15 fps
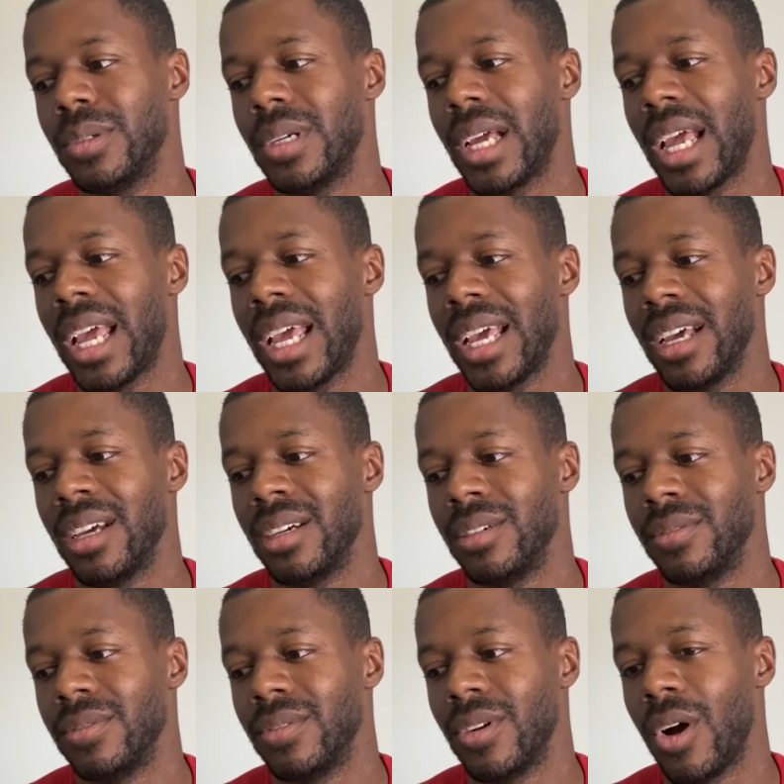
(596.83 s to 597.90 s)

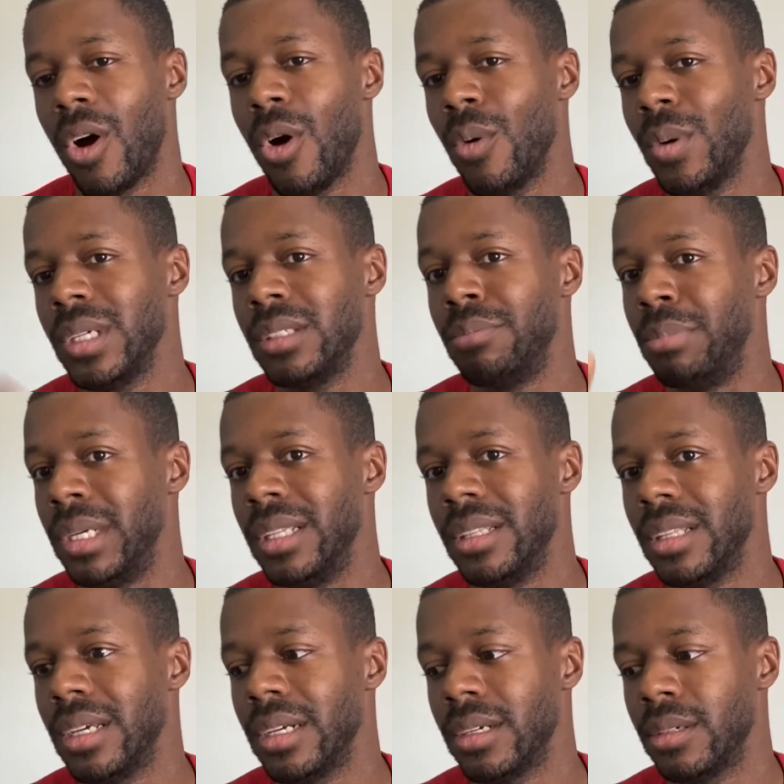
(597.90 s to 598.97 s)
have always been
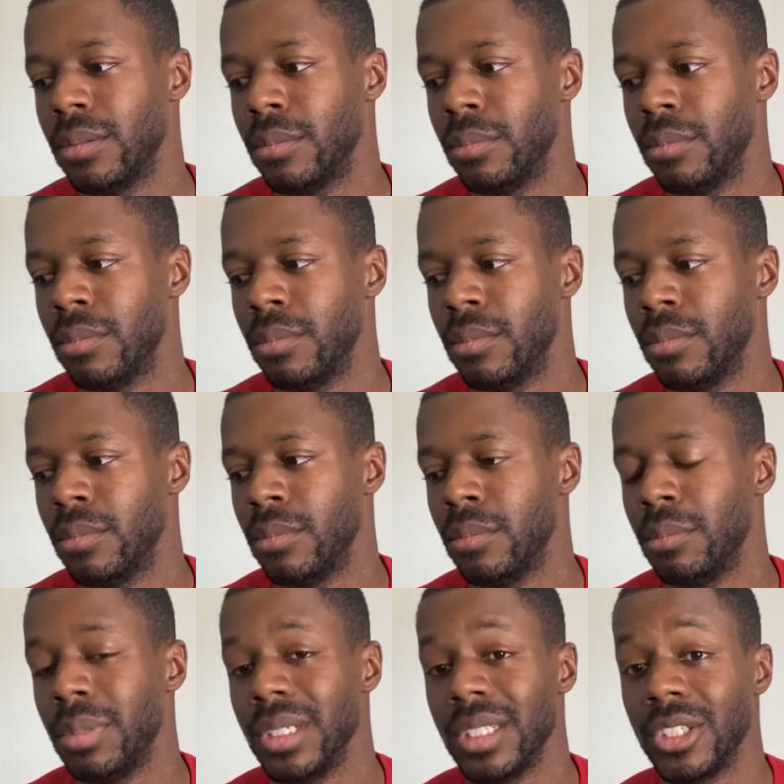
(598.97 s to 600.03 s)
there,
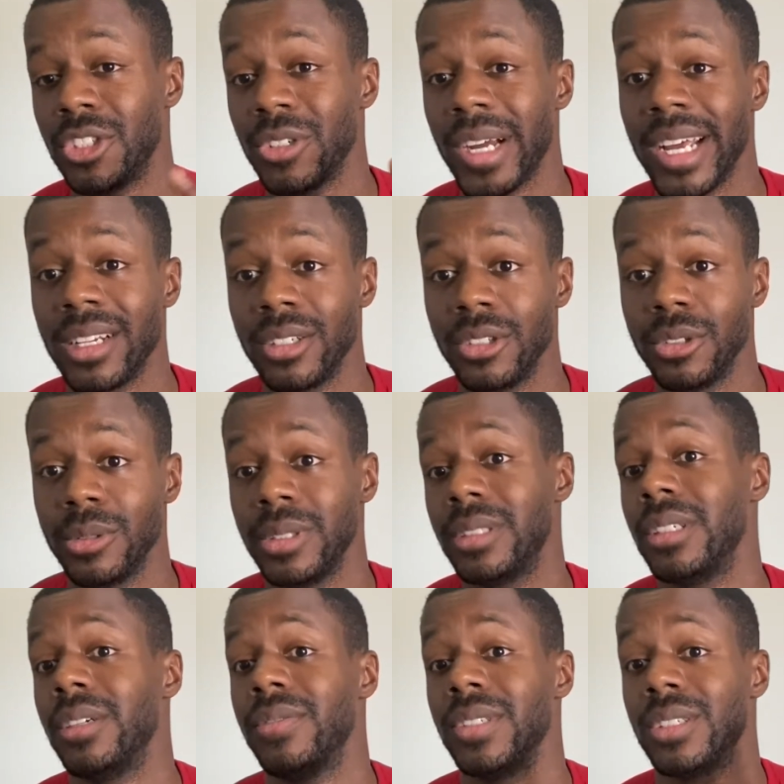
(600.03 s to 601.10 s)
but the tried and true
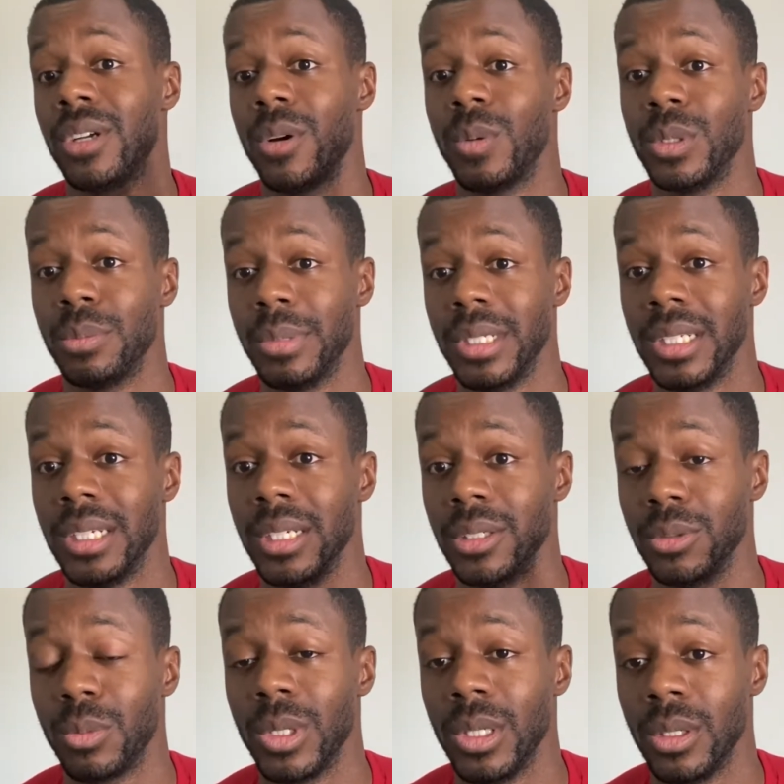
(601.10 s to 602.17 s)
stuff has always been there as
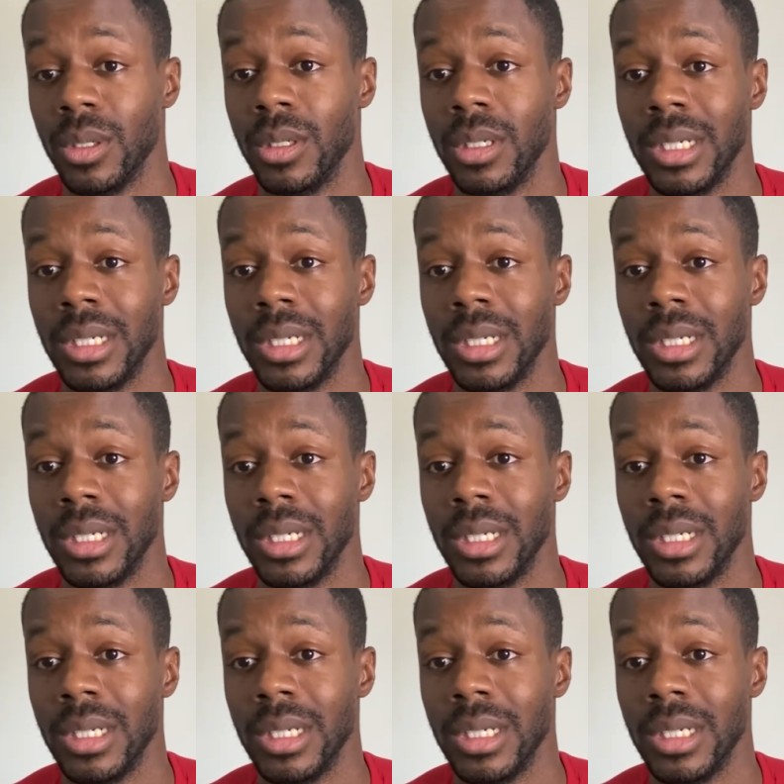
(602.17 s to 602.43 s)
well.